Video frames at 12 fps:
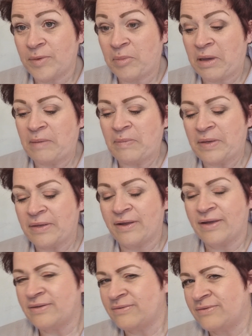payment.
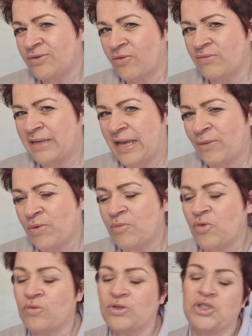I thought, nah, I
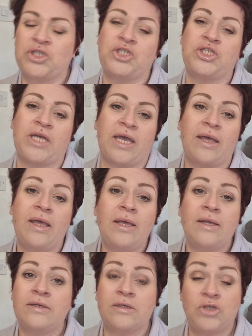won't order just yet.
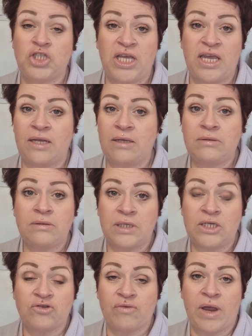So Shein
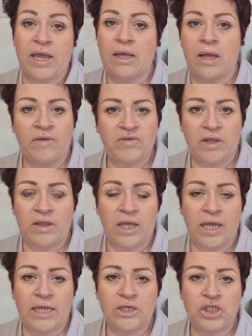is great. I have nothing
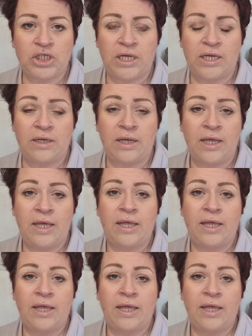against Shein.